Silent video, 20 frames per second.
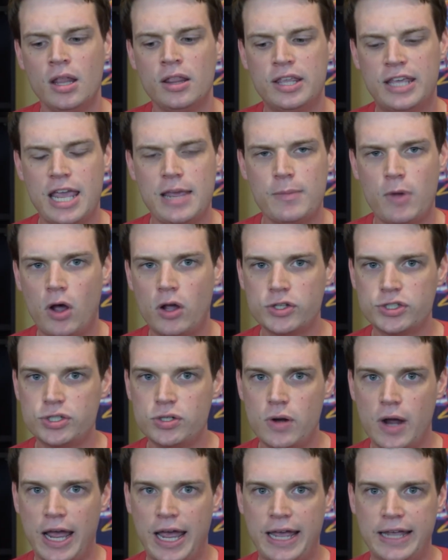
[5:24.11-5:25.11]
The game
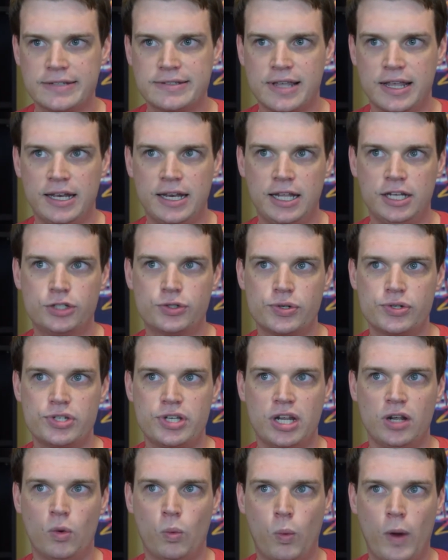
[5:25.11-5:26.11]
also has an
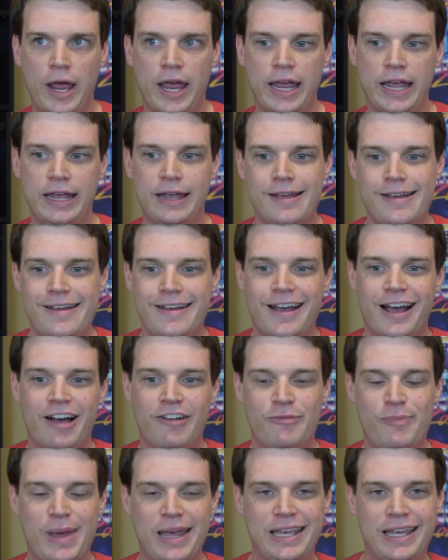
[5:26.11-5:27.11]
interesting way
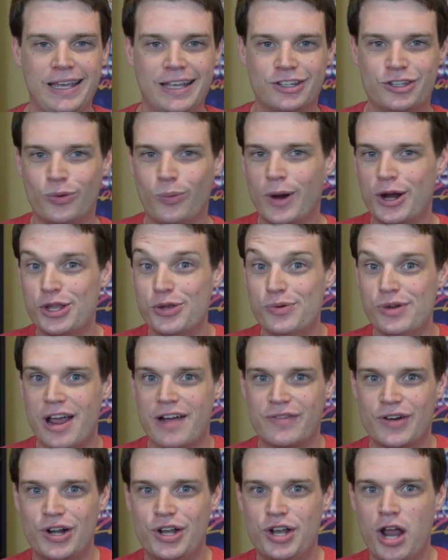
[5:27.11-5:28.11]
of making it to where you
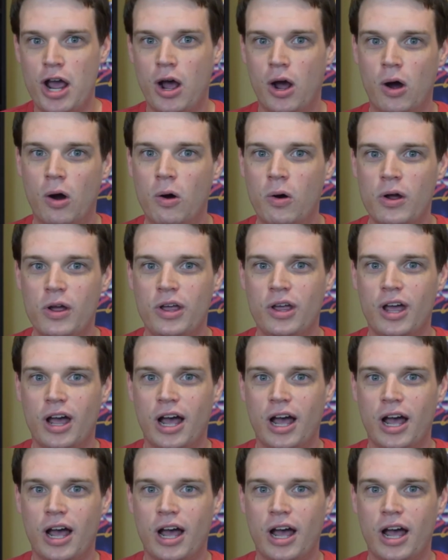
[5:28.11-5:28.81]
never know.